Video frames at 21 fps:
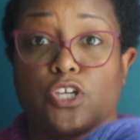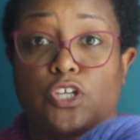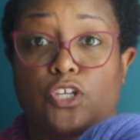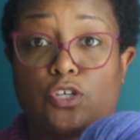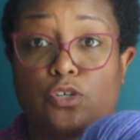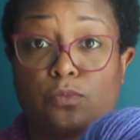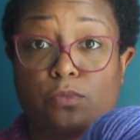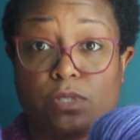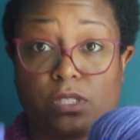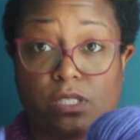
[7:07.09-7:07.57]

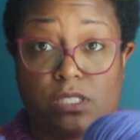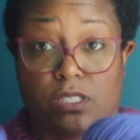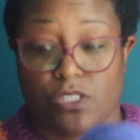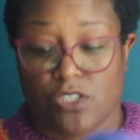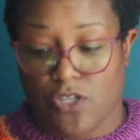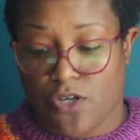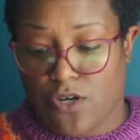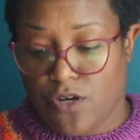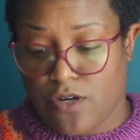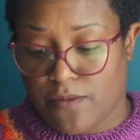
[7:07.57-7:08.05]

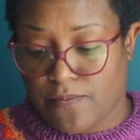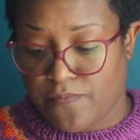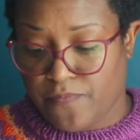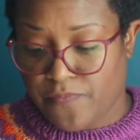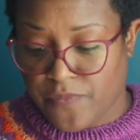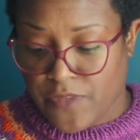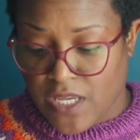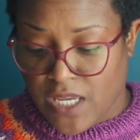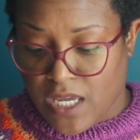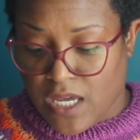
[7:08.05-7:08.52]
Cumulous
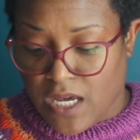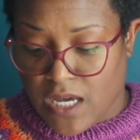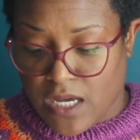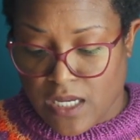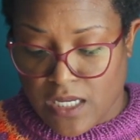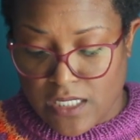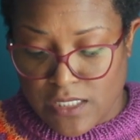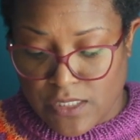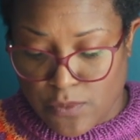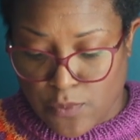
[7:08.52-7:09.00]
yarn.
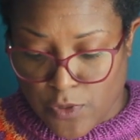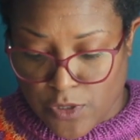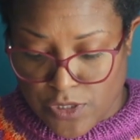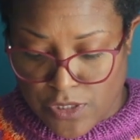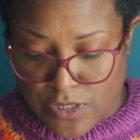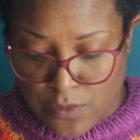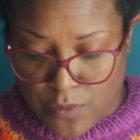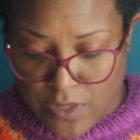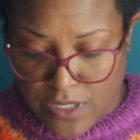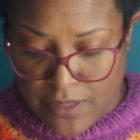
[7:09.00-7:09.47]
It's
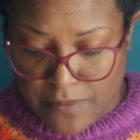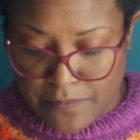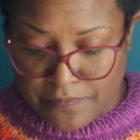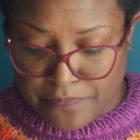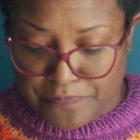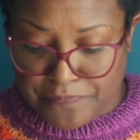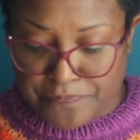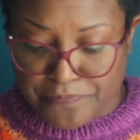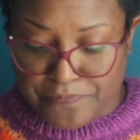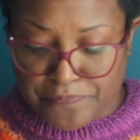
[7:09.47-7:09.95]
worsted
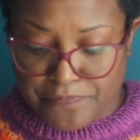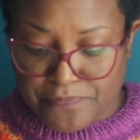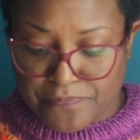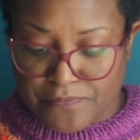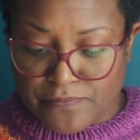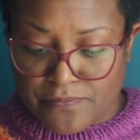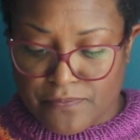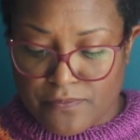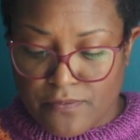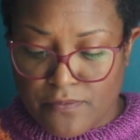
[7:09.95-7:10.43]
weight,
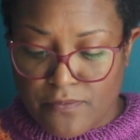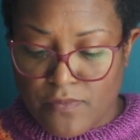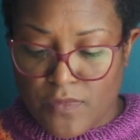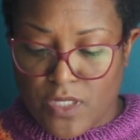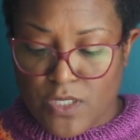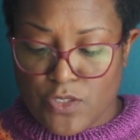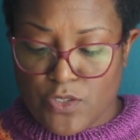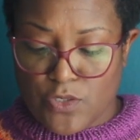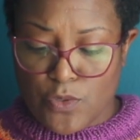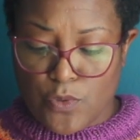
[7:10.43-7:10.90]

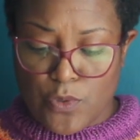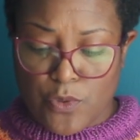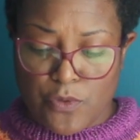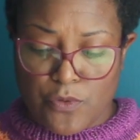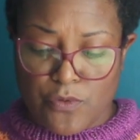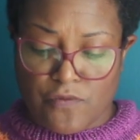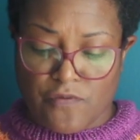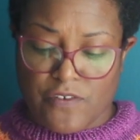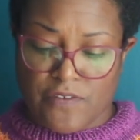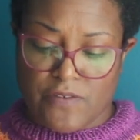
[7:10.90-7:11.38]

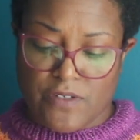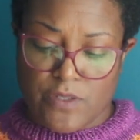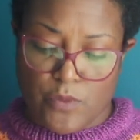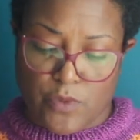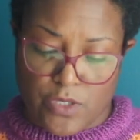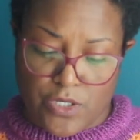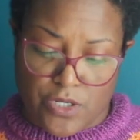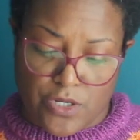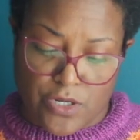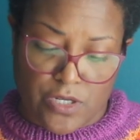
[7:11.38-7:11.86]

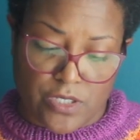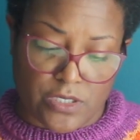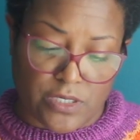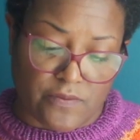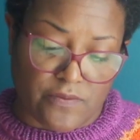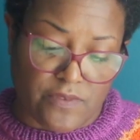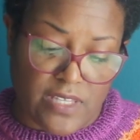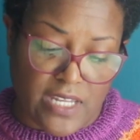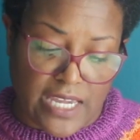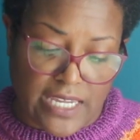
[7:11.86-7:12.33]
251 yards
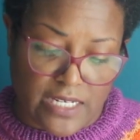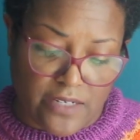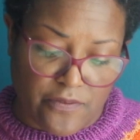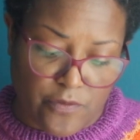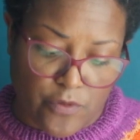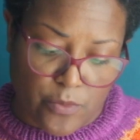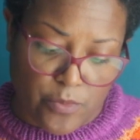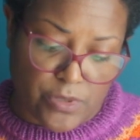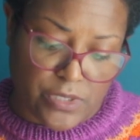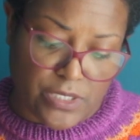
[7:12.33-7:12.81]
of
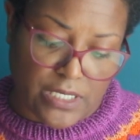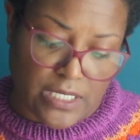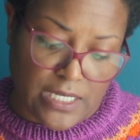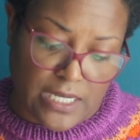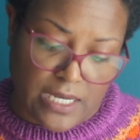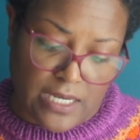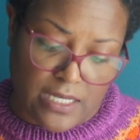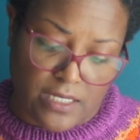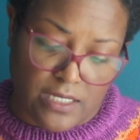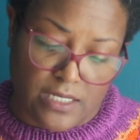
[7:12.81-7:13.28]

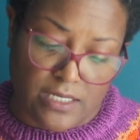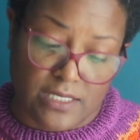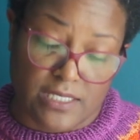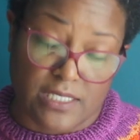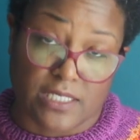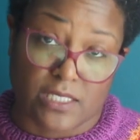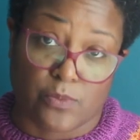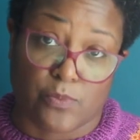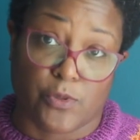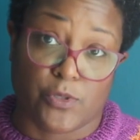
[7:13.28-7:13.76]
94% cotton and
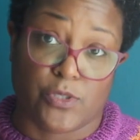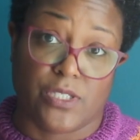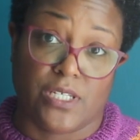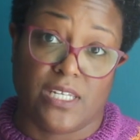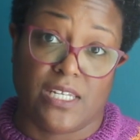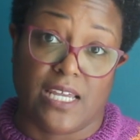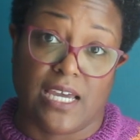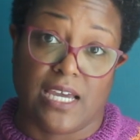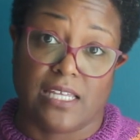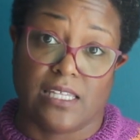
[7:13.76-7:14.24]

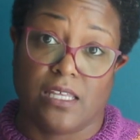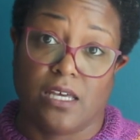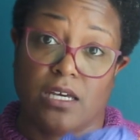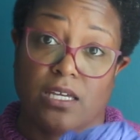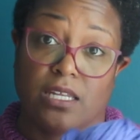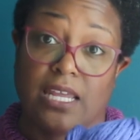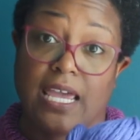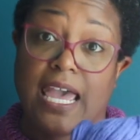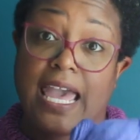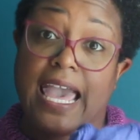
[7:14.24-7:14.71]
6%
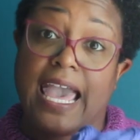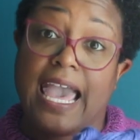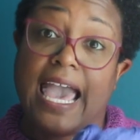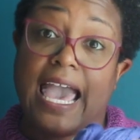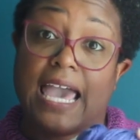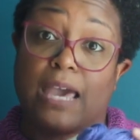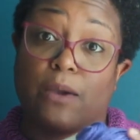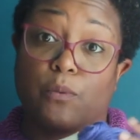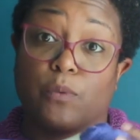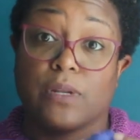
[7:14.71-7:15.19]
nylon.
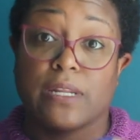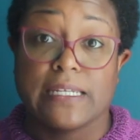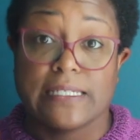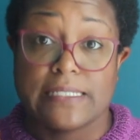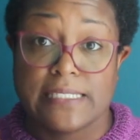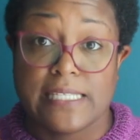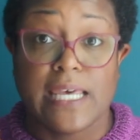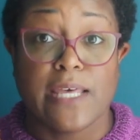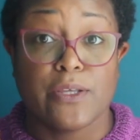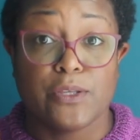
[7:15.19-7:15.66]
And when
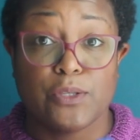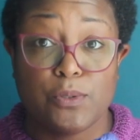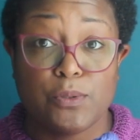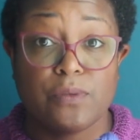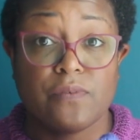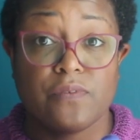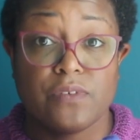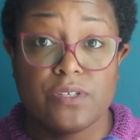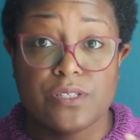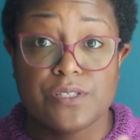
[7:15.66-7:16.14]
I tell you
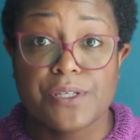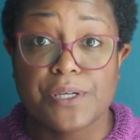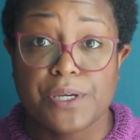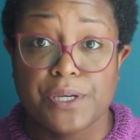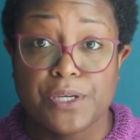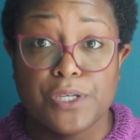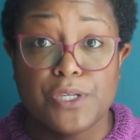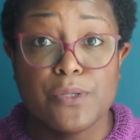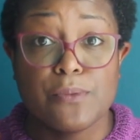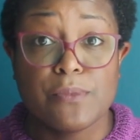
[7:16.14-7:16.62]
it feels like
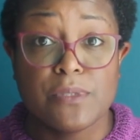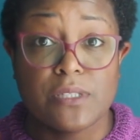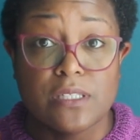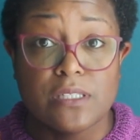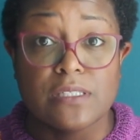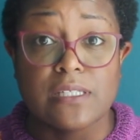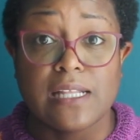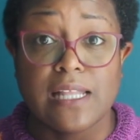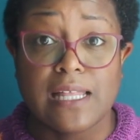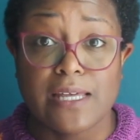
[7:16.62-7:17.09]
a
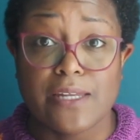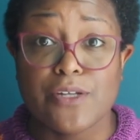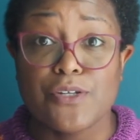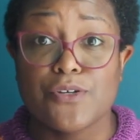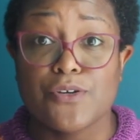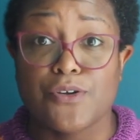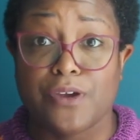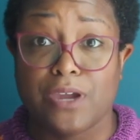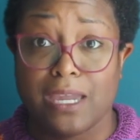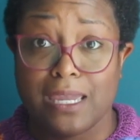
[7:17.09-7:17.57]
cumulus cloud
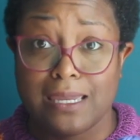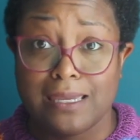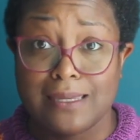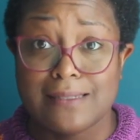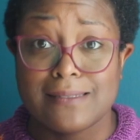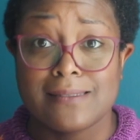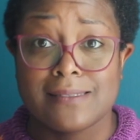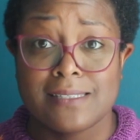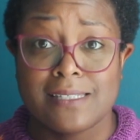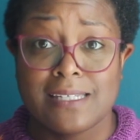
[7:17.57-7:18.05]
in your
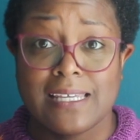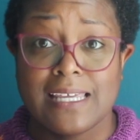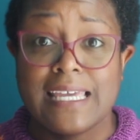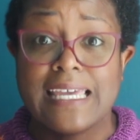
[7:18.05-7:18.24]
hand,